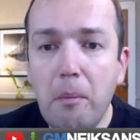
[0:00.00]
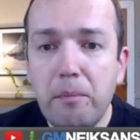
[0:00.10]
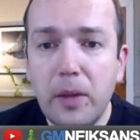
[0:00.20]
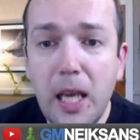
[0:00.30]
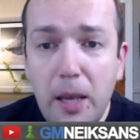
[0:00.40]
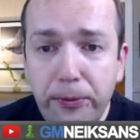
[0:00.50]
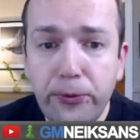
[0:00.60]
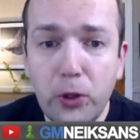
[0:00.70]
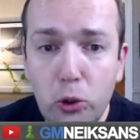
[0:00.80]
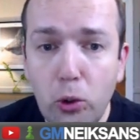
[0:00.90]
If
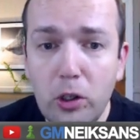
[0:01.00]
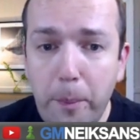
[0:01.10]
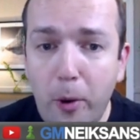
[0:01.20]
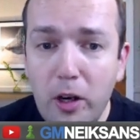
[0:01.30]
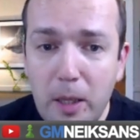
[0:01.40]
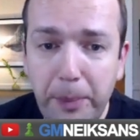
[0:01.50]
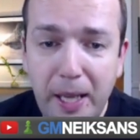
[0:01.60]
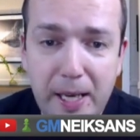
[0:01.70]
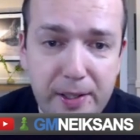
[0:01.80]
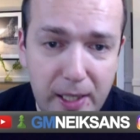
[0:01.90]
your opponent
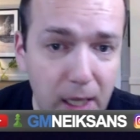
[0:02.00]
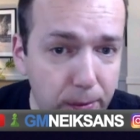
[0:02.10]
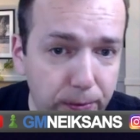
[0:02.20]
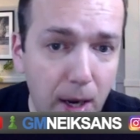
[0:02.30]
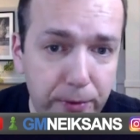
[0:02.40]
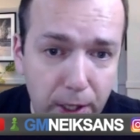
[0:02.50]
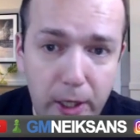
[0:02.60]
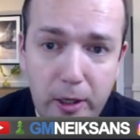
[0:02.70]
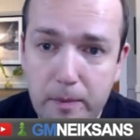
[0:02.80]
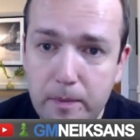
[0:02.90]
plays e5
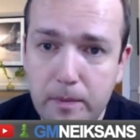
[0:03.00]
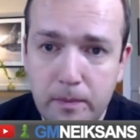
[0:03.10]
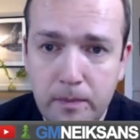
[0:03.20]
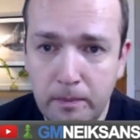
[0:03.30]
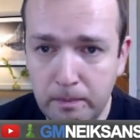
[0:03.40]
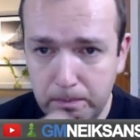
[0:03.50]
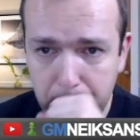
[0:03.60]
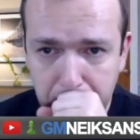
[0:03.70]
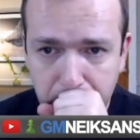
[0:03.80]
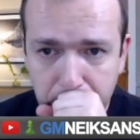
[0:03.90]
here,
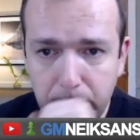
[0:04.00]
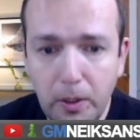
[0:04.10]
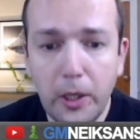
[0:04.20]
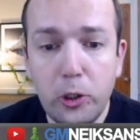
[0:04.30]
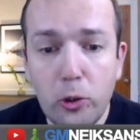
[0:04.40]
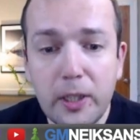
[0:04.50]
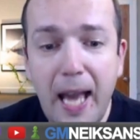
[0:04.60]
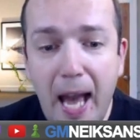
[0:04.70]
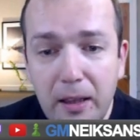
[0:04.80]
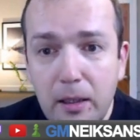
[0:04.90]
you
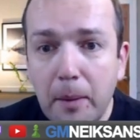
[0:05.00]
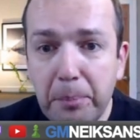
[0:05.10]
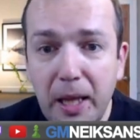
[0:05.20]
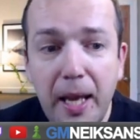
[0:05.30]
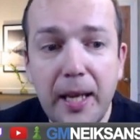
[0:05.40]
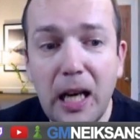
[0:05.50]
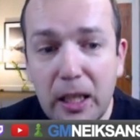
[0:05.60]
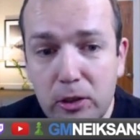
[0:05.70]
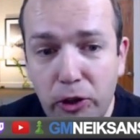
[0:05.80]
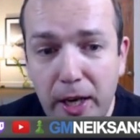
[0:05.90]
can play a
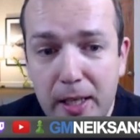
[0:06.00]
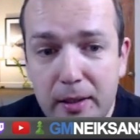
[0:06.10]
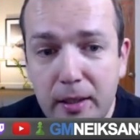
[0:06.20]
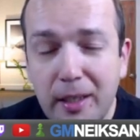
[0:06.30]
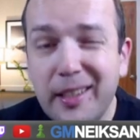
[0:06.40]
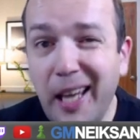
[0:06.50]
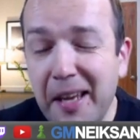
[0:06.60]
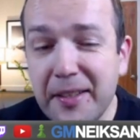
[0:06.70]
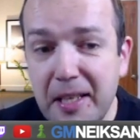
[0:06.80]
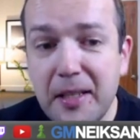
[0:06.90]
great
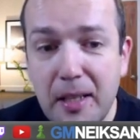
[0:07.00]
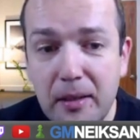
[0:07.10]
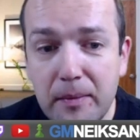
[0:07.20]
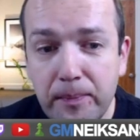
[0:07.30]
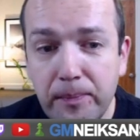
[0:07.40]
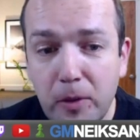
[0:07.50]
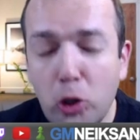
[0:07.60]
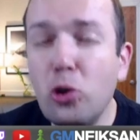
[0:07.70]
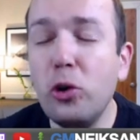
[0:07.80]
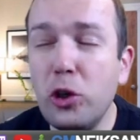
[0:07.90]
King's Indian.
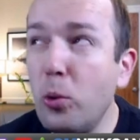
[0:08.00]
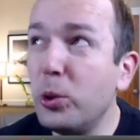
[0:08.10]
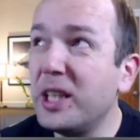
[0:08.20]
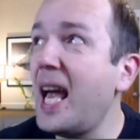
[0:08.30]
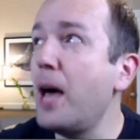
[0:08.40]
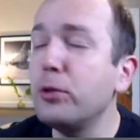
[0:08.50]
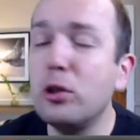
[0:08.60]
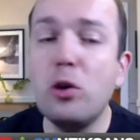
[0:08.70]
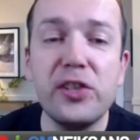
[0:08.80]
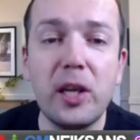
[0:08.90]
You would have to
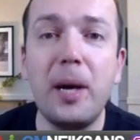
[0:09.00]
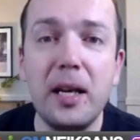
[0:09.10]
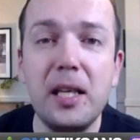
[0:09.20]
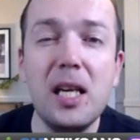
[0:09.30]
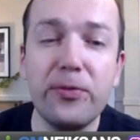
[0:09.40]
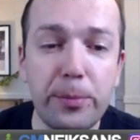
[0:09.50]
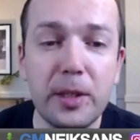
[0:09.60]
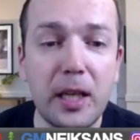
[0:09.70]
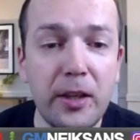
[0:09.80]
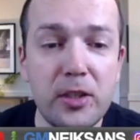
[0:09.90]
know some ideas from the
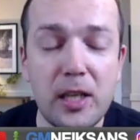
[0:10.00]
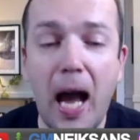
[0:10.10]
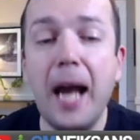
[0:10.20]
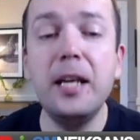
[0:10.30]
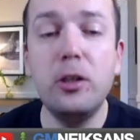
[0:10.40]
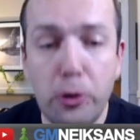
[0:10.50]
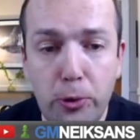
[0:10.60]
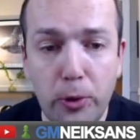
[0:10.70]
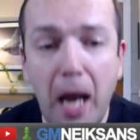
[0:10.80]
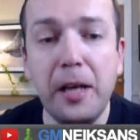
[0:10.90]
King's Indian. I
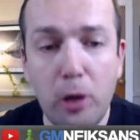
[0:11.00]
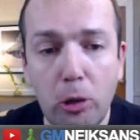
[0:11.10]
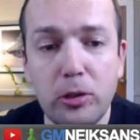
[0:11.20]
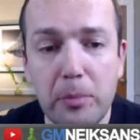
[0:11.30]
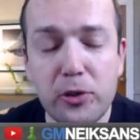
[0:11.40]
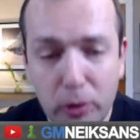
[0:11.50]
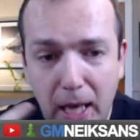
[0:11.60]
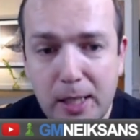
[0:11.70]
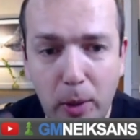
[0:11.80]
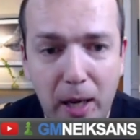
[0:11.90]
do. I know them. So
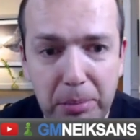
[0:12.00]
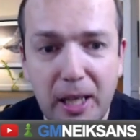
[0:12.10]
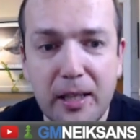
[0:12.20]
that's why I'm playing